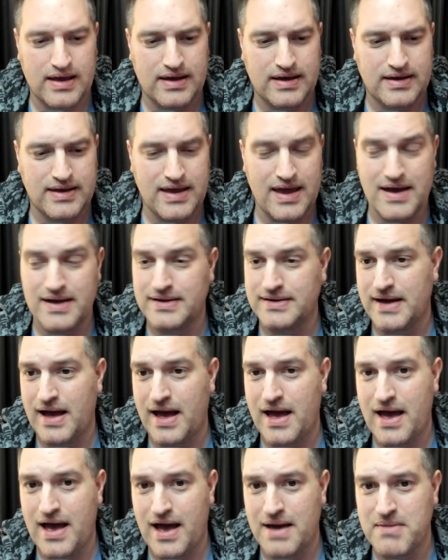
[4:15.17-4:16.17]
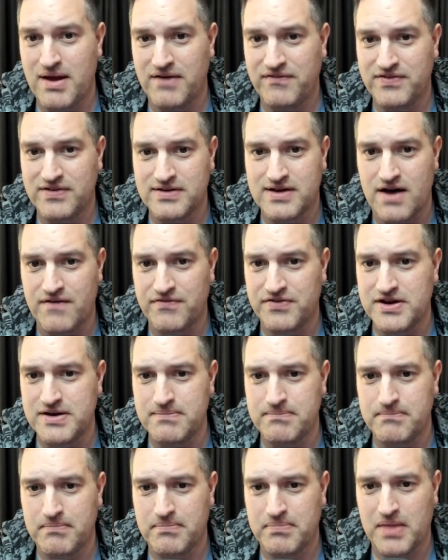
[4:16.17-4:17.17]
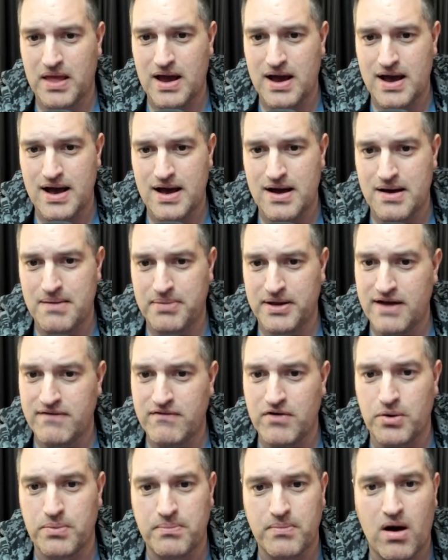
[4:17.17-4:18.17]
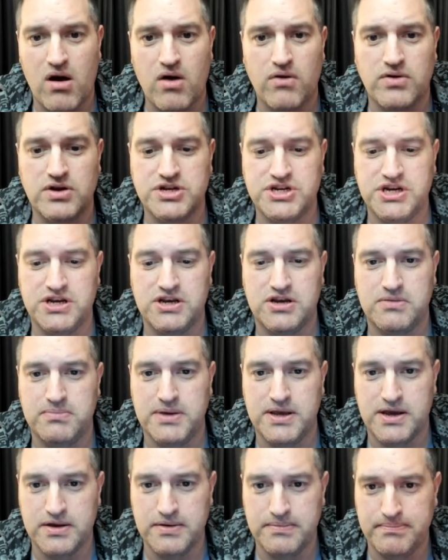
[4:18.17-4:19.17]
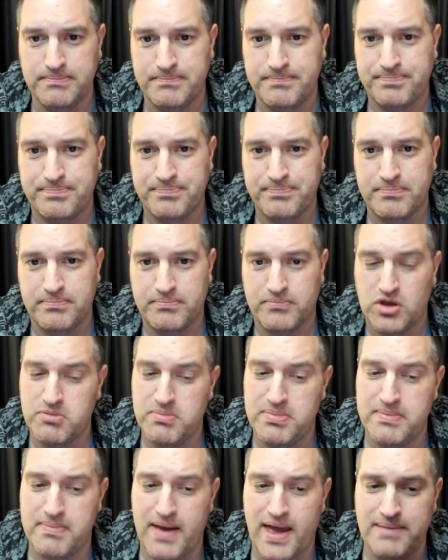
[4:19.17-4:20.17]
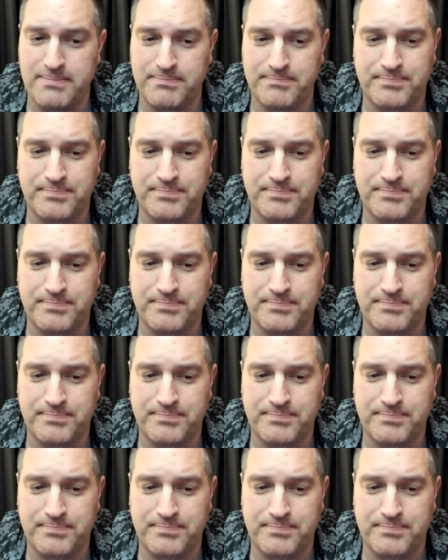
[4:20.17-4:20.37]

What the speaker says: yeah, I'm not feeling confident, but you never know. RNG could be good, could be bad.